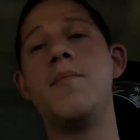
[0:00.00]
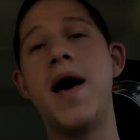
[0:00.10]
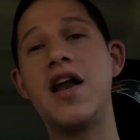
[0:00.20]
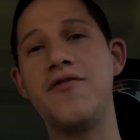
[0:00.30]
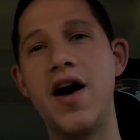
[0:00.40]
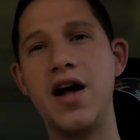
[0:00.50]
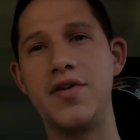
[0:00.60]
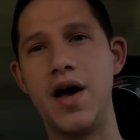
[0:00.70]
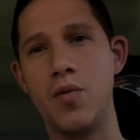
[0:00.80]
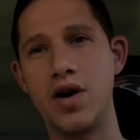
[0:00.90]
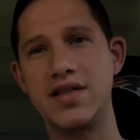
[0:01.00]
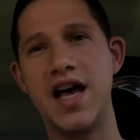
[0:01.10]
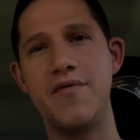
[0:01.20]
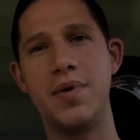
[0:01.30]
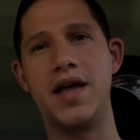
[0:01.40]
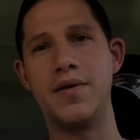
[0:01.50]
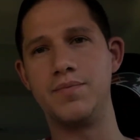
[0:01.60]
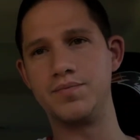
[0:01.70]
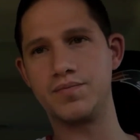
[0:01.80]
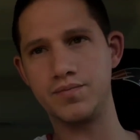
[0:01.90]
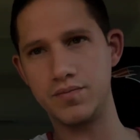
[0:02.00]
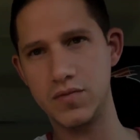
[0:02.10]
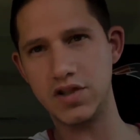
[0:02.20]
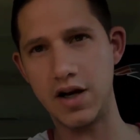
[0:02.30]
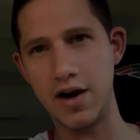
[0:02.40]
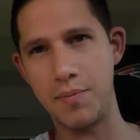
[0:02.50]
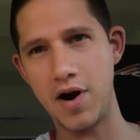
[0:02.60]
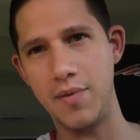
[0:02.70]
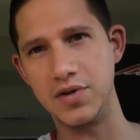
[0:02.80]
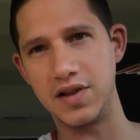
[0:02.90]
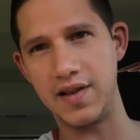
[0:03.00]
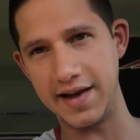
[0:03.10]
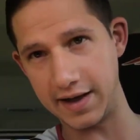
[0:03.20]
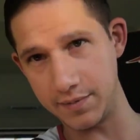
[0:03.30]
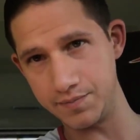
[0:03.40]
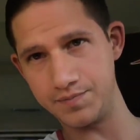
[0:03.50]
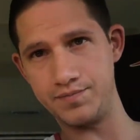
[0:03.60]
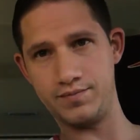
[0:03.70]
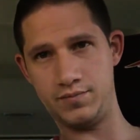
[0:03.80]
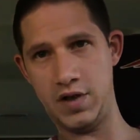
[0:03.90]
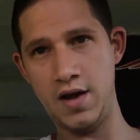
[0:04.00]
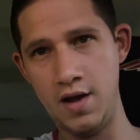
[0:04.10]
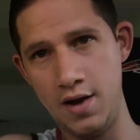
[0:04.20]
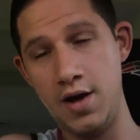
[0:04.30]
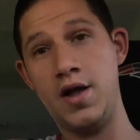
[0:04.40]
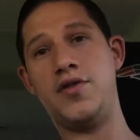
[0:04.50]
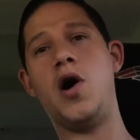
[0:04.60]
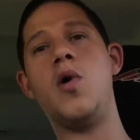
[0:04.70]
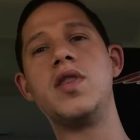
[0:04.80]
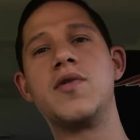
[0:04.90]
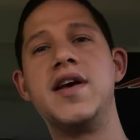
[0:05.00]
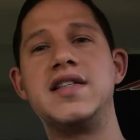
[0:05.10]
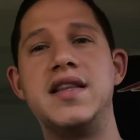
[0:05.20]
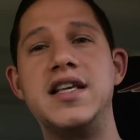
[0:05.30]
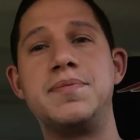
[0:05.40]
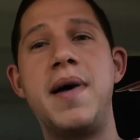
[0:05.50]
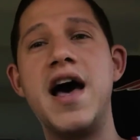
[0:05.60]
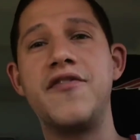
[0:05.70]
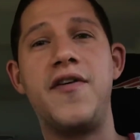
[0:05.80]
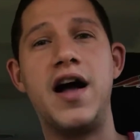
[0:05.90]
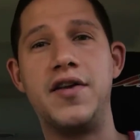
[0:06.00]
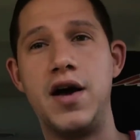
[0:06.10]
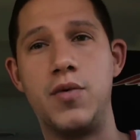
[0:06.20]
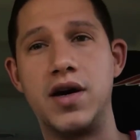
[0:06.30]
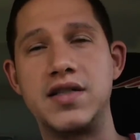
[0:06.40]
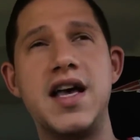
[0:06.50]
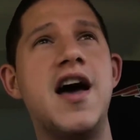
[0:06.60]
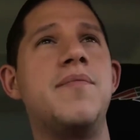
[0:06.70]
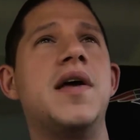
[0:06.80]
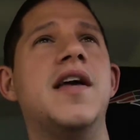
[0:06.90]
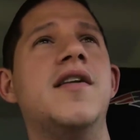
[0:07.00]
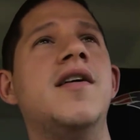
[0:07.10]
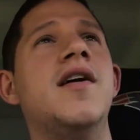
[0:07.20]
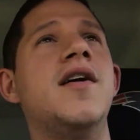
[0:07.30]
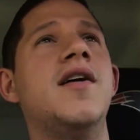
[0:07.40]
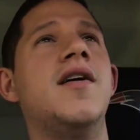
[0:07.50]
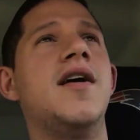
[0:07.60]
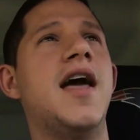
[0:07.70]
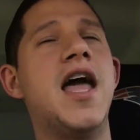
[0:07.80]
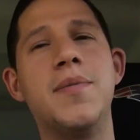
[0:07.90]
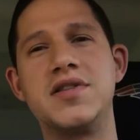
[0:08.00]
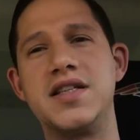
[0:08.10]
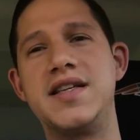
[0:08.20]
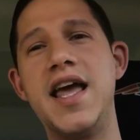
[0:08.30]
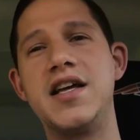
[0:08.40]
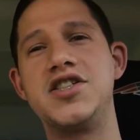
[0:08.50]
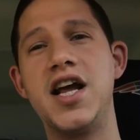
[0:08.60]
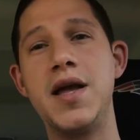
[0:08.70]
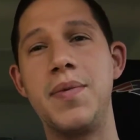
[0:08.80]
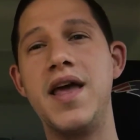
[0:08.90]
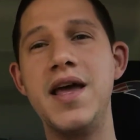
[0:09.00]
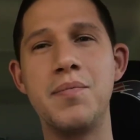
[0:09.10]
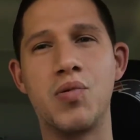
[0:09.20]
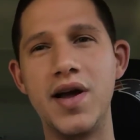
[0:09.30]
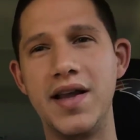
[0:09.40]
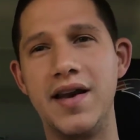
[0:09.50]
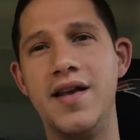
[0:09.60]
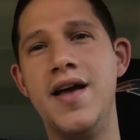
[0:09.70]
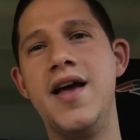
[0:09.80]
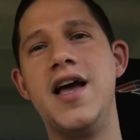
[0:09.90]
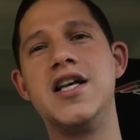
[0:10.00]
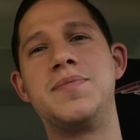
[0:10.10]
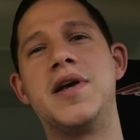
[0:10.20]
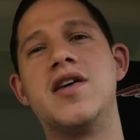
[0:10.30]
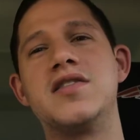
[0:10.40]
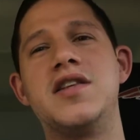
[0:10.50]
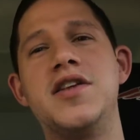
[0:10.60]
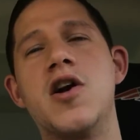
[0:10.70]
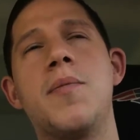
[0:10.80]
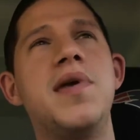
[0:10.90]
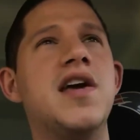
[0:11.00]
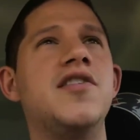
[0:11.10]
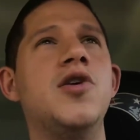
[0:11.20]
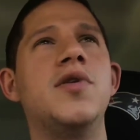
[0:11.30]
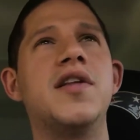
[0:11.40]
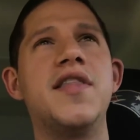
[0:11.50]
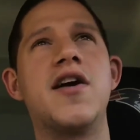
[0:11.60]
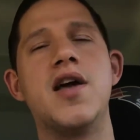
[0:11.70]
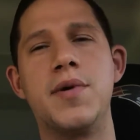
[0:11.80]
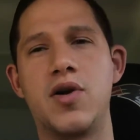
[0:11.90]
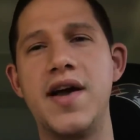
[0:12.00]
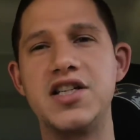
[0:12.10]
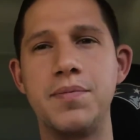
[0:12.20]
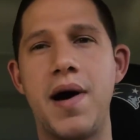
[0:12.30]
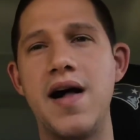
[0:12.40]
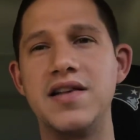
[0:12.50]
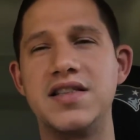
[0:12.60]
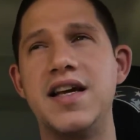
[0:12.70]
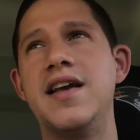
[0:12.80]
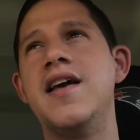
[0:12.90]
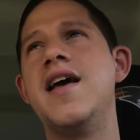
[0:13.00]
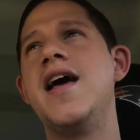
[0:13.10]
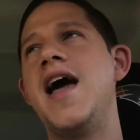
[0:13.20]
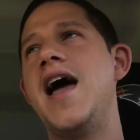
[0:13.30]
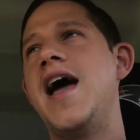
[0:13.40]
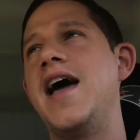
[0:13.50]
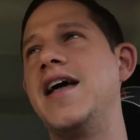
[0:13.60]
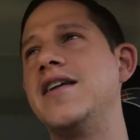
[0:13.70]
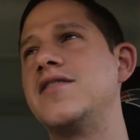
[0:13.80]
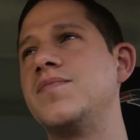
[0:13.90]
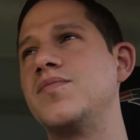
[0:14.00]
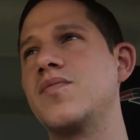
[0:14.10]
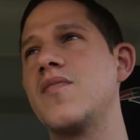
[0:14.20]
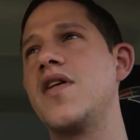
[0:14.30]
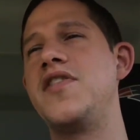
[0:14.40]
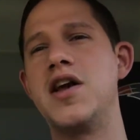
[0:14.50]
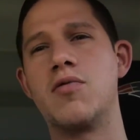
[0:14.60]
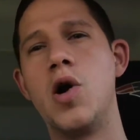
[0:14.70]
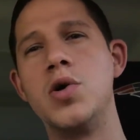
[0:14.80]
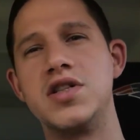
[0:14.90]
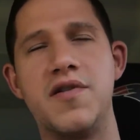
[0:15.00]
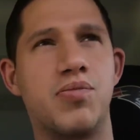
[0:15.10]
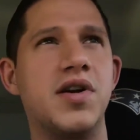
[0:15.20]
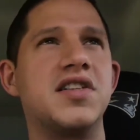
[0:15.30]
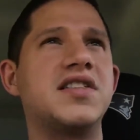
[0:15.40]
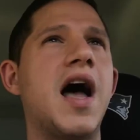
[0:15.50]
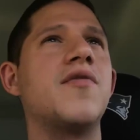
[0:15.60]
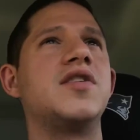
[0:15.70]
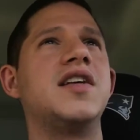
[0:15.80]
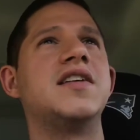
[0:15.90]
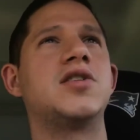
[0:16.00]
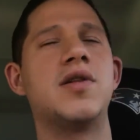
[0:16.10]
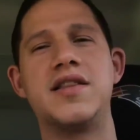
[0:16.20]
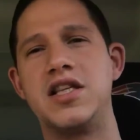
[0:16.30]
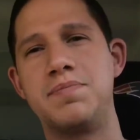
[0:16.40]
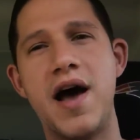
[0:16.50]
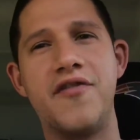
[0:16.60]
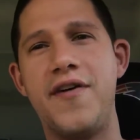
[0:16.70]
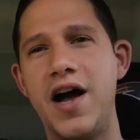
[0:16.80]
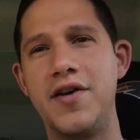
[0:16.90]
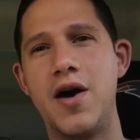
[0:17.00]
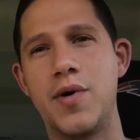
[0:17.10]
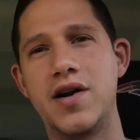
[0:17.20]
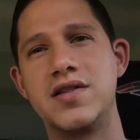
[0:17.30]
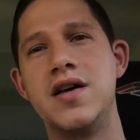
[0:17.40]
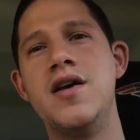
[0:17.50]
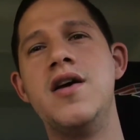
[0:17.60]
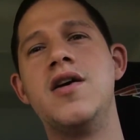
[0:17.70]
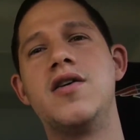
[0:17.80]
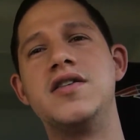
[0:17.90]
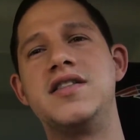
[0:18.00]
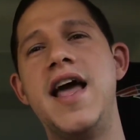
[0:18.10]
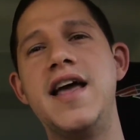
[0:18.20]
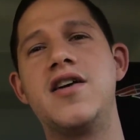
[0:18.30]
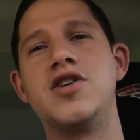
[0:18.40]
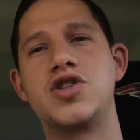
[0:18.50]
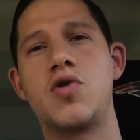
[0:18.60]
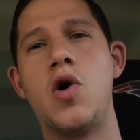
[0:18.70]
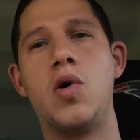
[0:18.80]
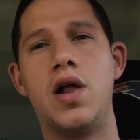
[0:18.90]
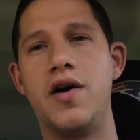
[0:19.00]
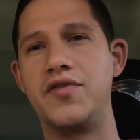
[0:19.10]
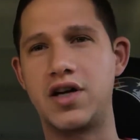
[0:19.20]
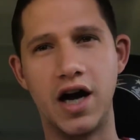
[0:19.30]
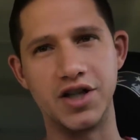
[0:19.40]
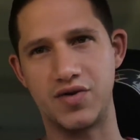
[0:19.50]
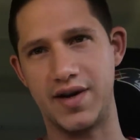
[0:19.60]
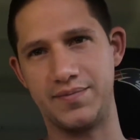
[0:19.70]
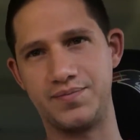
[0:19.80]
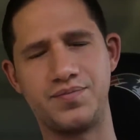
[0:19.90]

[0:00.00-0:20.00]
pedophile networks have been, sorry, problem with the lighting. The only reason these pedophile networks have been able to take shape in Britain is because the European Union, their immigration policy, and the erosion of British sovereignty so that these pedophile networks could take control of the country.